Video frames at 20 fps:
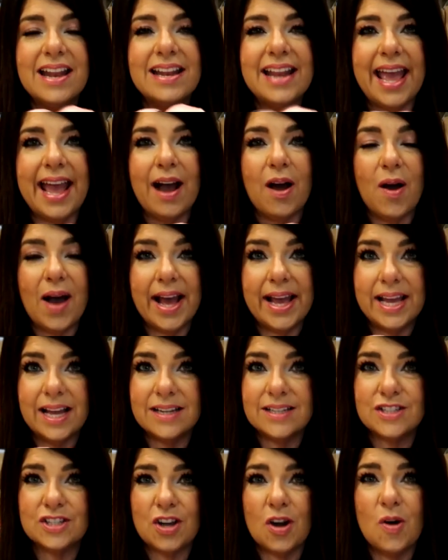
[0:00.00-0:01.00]
Now, I
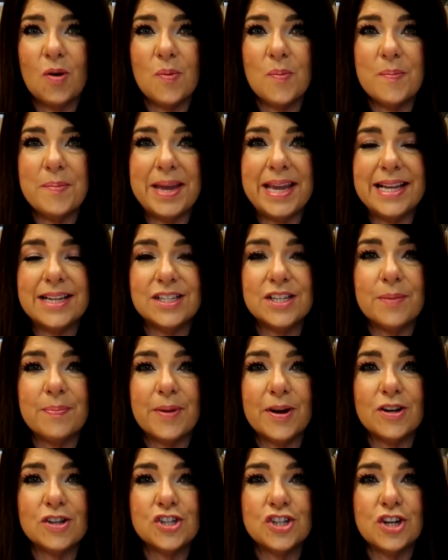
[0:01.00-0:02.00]
don't mean to
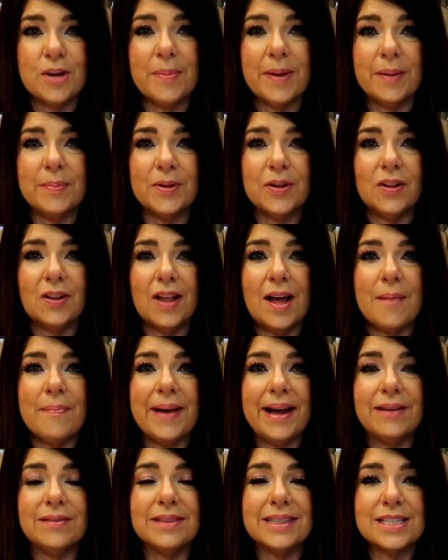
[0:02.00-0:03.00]
burst your bubble
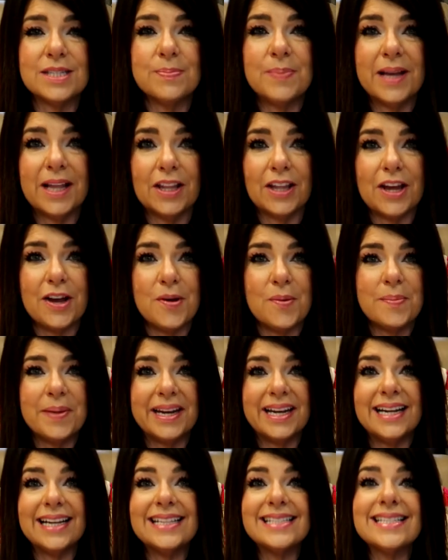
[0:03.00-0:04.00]
about this pillow,
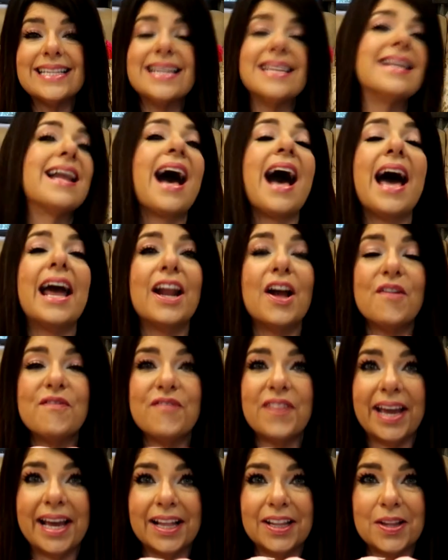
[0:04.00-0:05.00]
but it is not
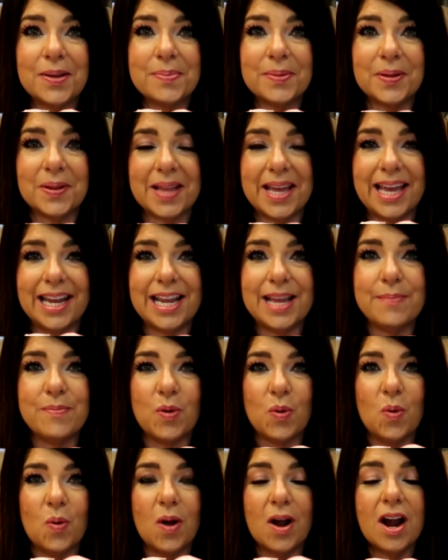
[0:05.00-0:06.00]
available
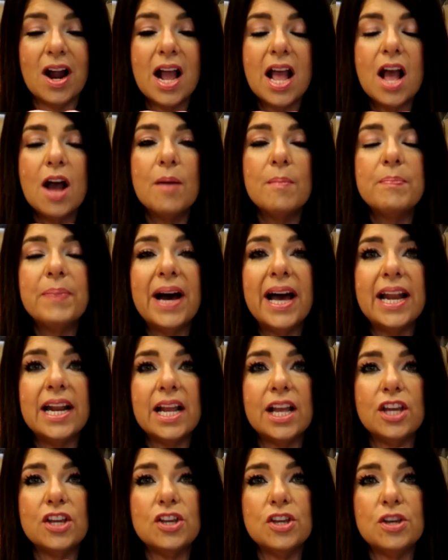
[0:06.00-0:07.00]
anymore. But
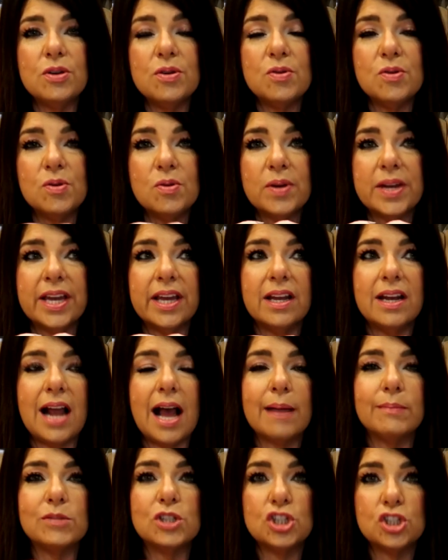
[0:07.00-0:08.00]
you can,
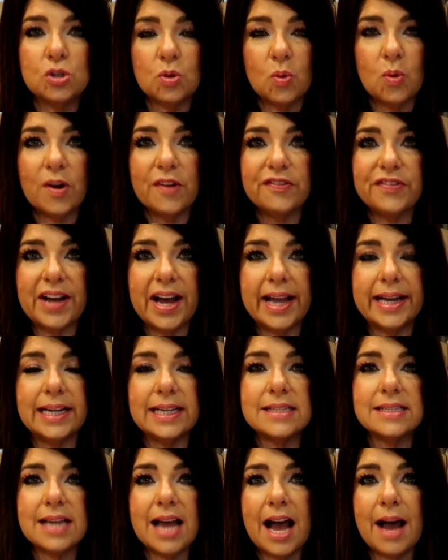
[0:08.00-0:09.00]
I'm sure, find
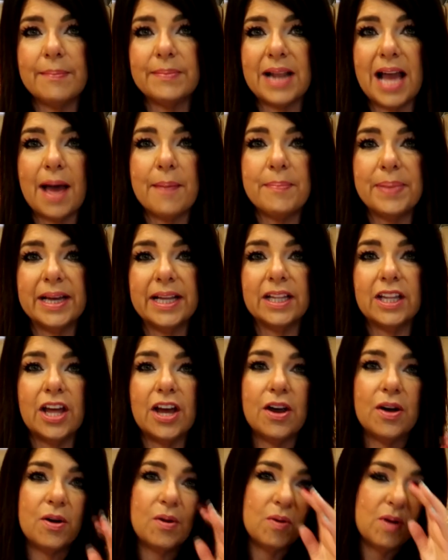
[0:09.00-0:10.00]
a top knot
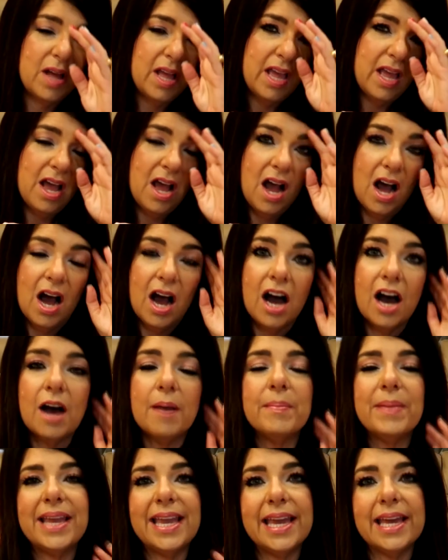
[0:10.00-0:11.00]
pillow
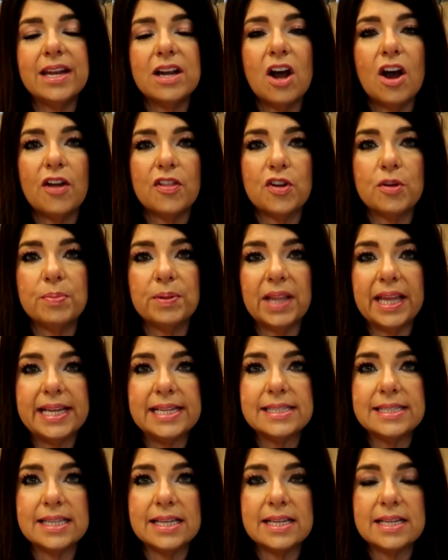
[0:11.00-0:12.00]
um, in other
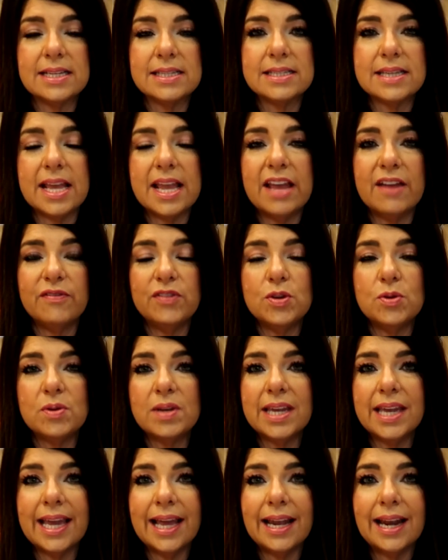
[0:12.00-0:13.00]
places. If you
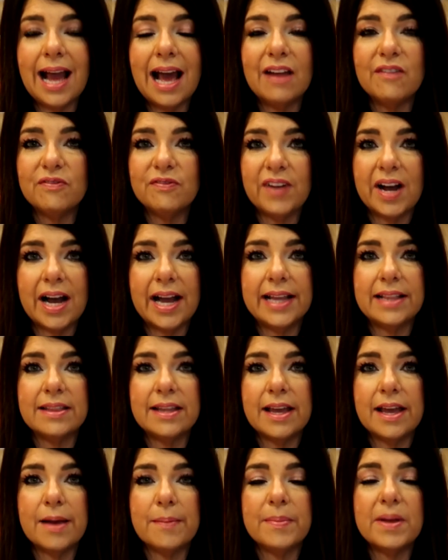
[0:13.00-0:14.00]
cannot
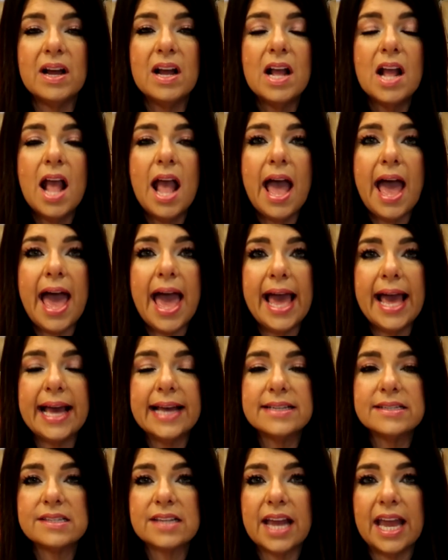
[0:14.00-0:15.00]
find them,
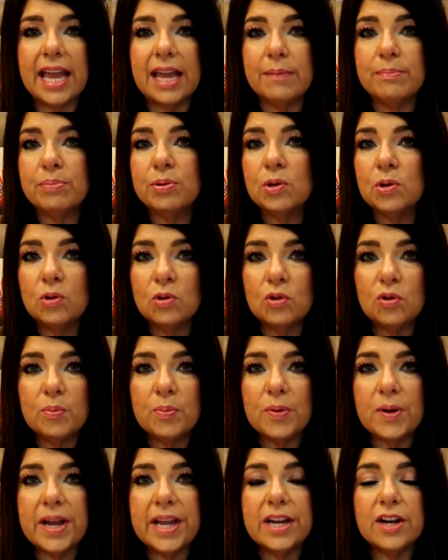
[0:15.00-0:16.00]
ask a poodle
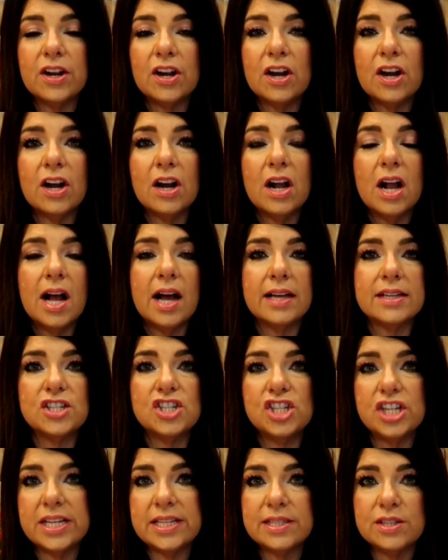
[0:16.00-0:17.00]
breeder, a
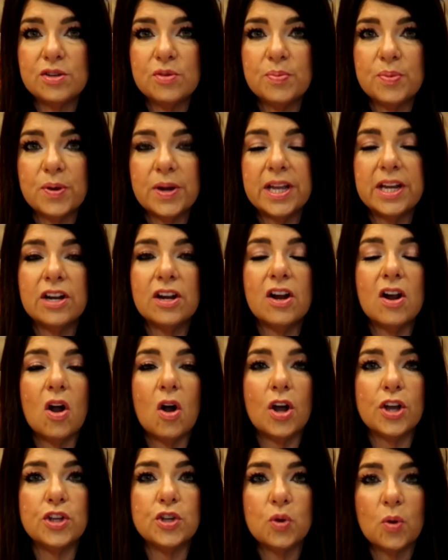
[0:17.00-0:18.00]
Shih Tzu breeder,
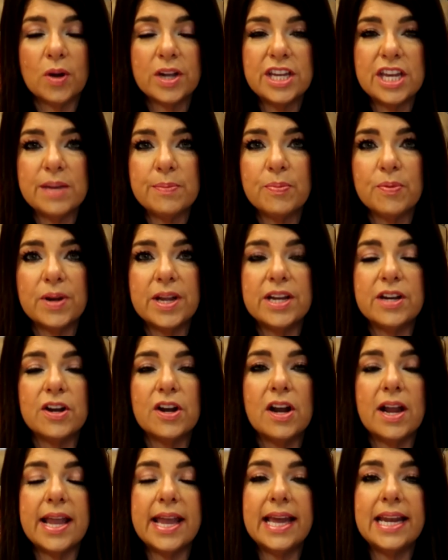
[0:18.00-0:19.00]
a Yorkie
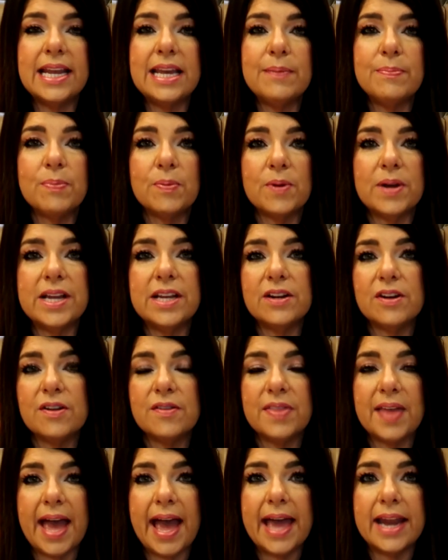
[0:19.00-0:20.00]
breeder, any
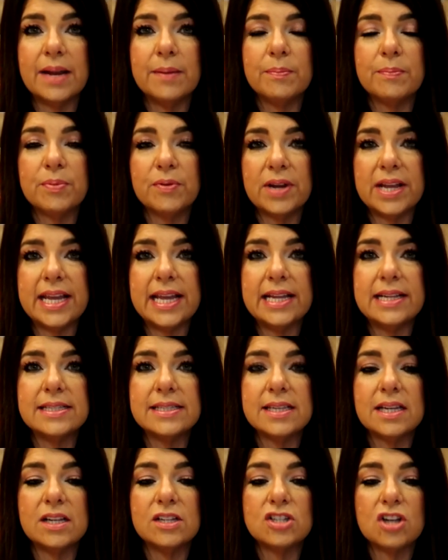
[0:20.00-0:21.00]
breeder that
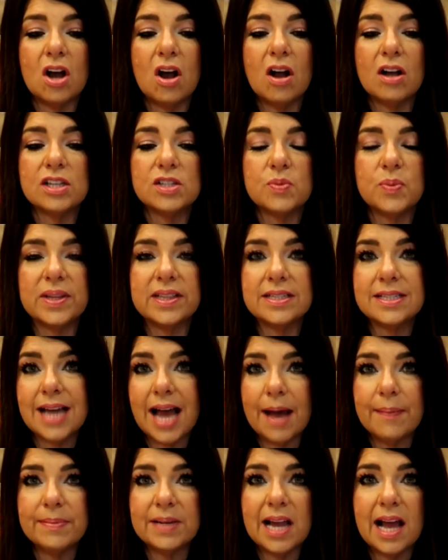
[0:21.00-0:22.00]
breeds dogs with
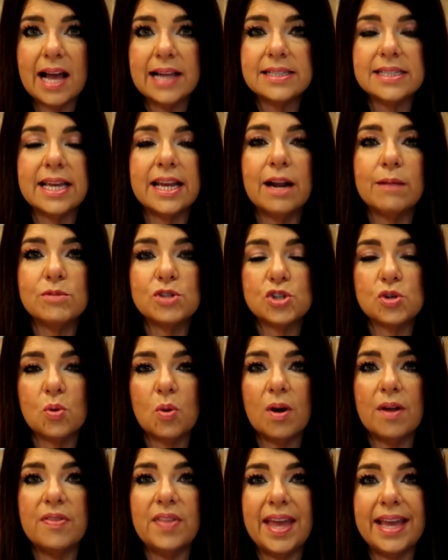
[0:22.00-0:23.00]
top knots and I'm
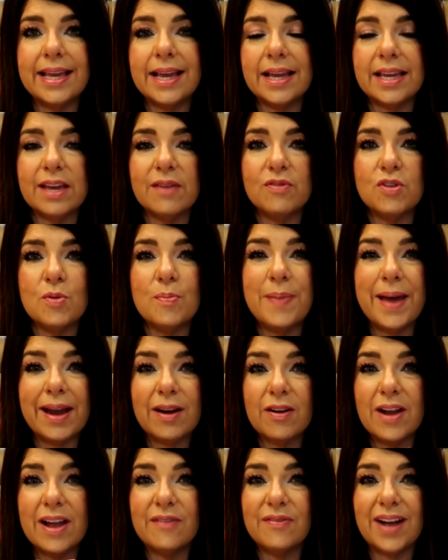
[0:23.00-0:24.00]
sure they can give you
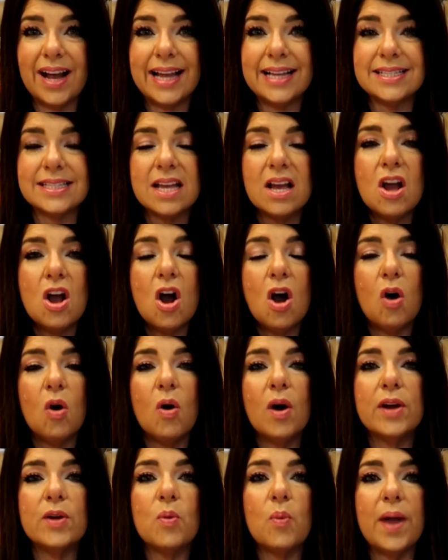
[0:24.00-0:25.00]
better advice
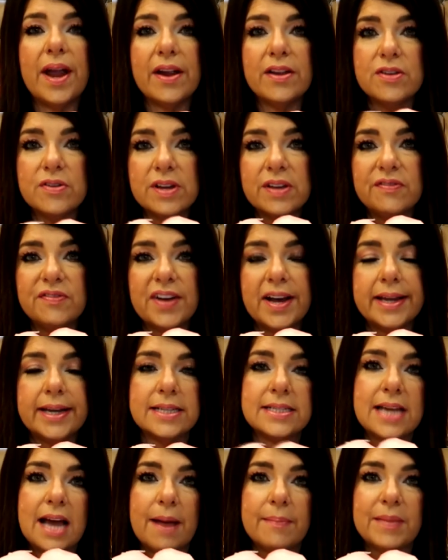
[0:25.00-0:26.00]
on where you can find
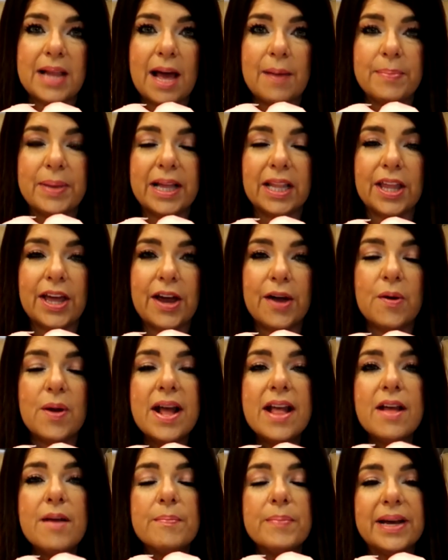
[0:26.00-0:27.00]
a top knot pillow.
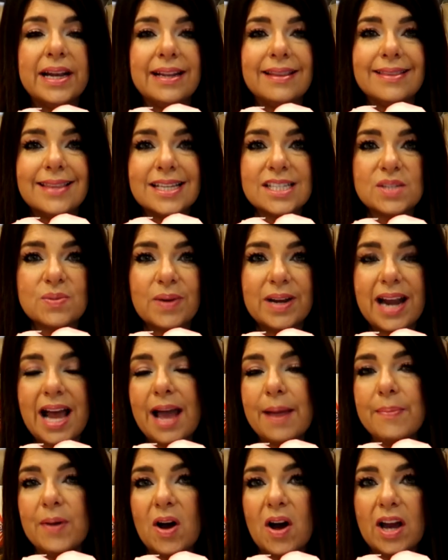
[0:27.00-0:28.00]
But this one
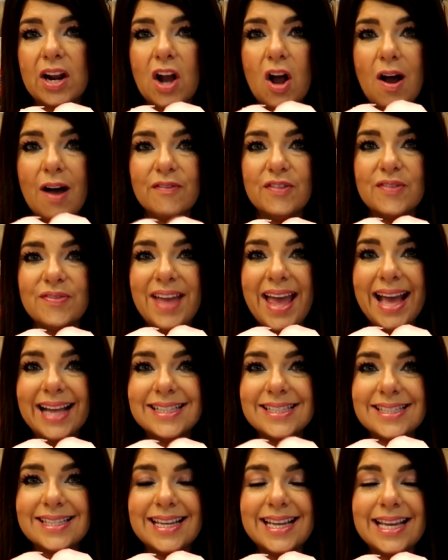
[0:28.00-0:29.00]
I bought off of
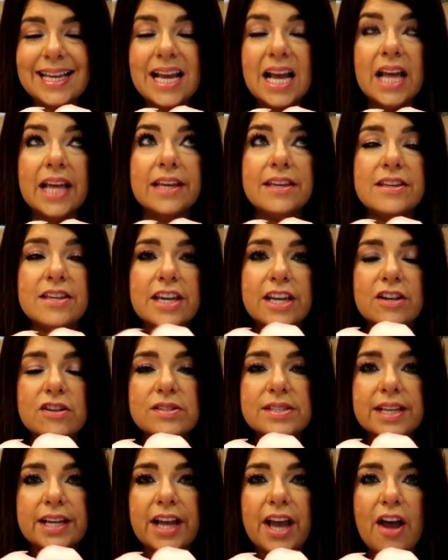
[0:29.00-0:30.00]
Etsy
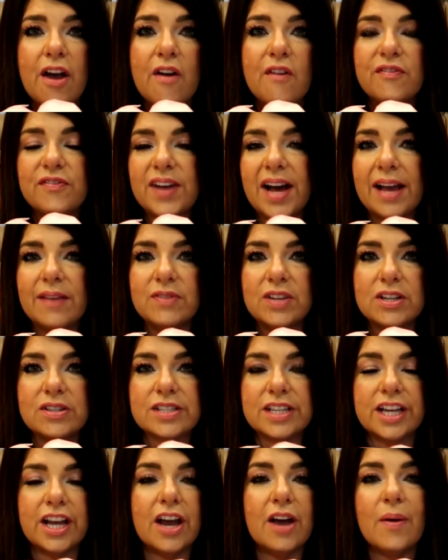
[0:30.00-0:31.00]
years ago, five
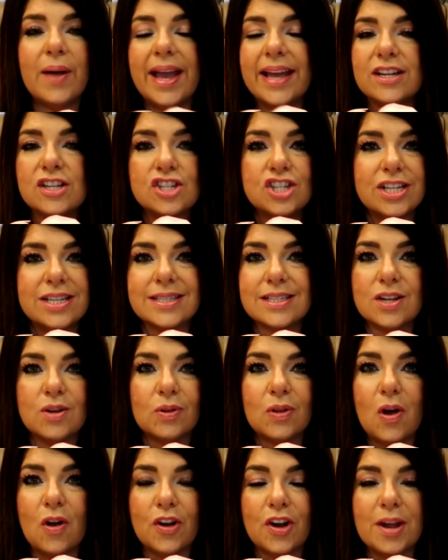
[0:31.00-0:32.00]
years ago, and she is
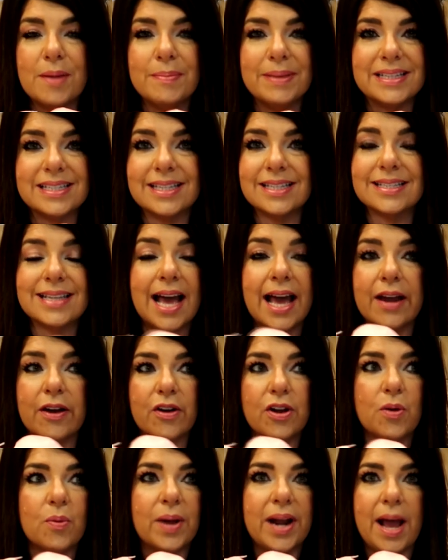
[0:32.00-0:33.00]
no longer in business. I
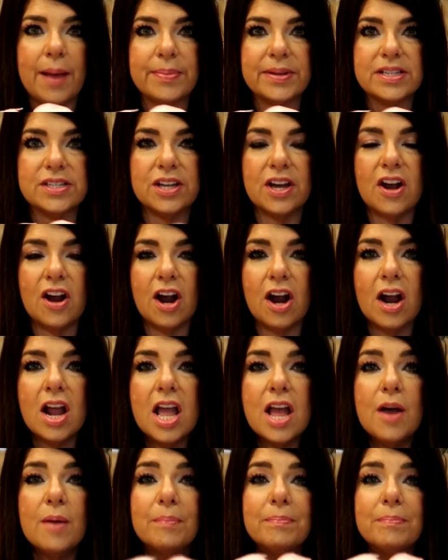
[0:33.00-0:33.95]
don't know what happened to her.